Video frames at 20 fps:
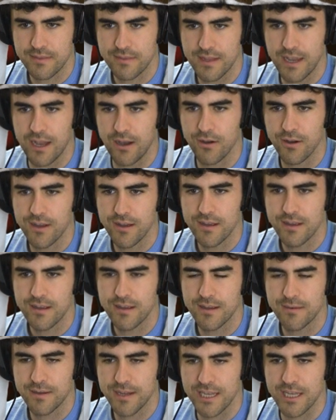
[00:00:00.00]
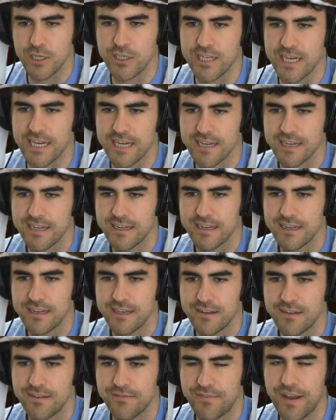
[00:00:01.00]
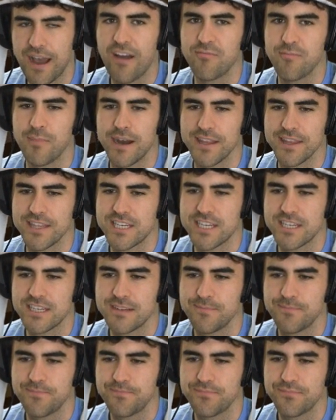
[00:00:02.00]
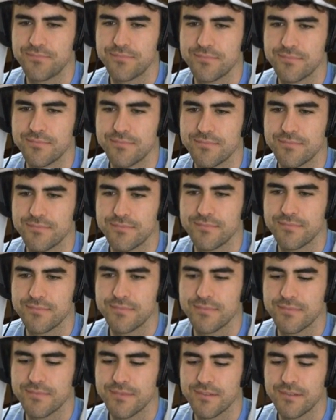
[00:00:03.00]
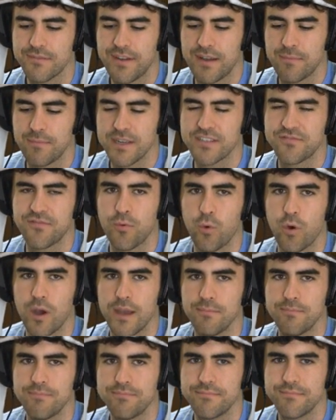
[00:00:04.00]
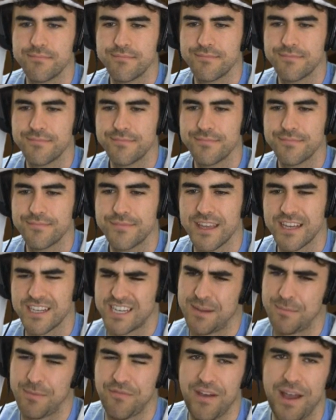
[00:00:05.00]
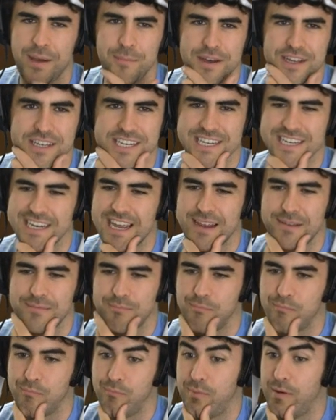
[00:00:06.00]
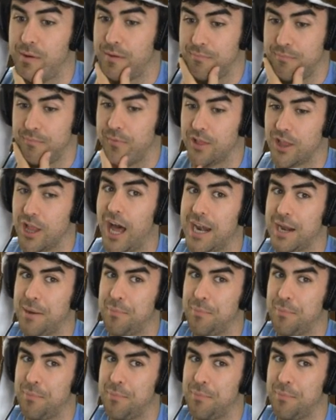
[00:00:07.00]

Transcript: No, guilty. Five months. Five months for what? They just give me five months because I got a lot